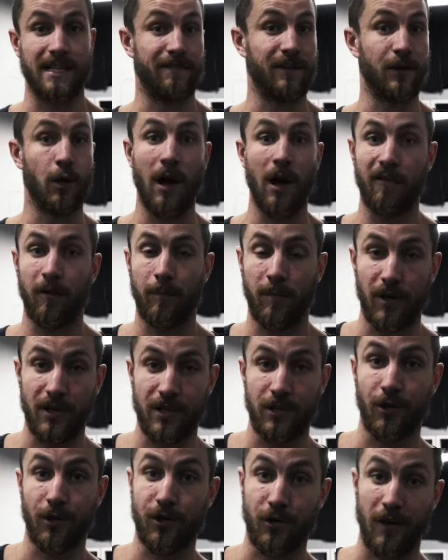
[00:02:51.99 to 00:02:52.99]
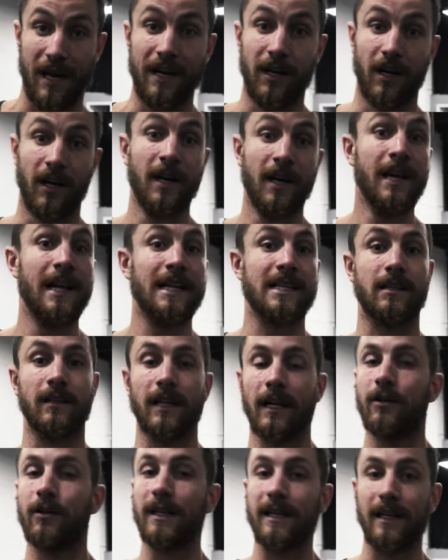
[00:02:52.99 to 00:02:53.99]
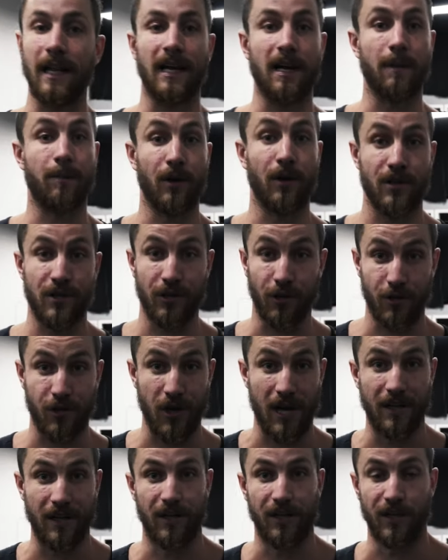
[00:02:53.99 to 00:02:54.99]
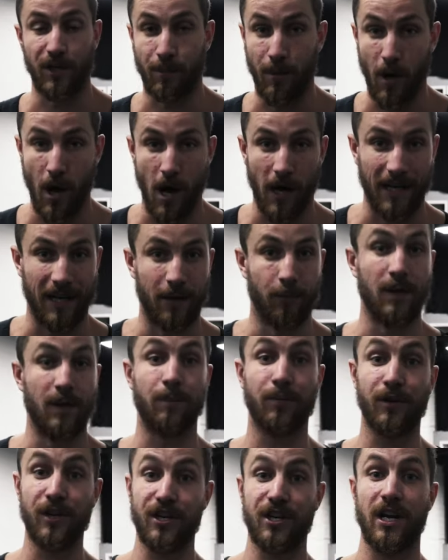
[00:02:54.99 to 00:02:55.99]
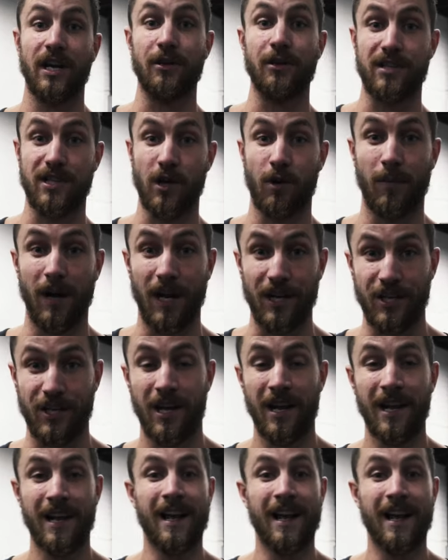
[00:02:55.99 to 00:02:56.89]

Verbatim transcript: If you don't have a personal trainer, it's literally like a personal trainer in your pocket. We appreciate you so much.